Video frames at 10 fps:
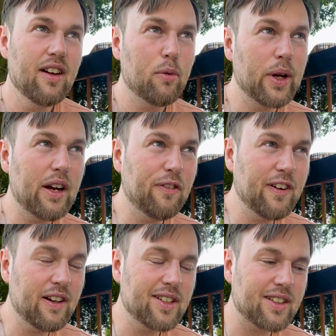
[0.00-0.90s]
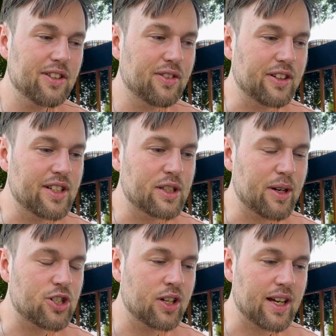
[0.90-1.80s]
what I've found that introverted
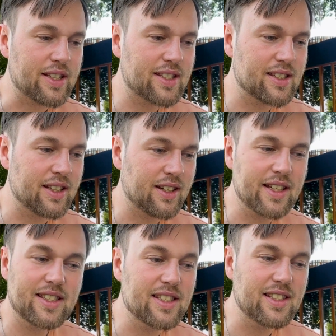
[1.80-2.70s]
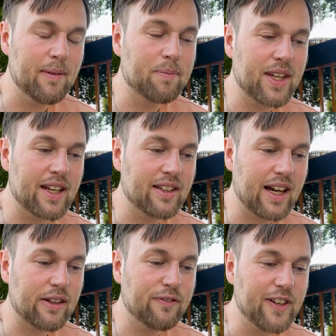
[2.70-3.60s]
intuition is, and this is something
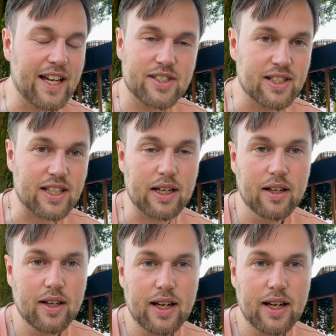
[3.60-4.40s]
that fascinates me,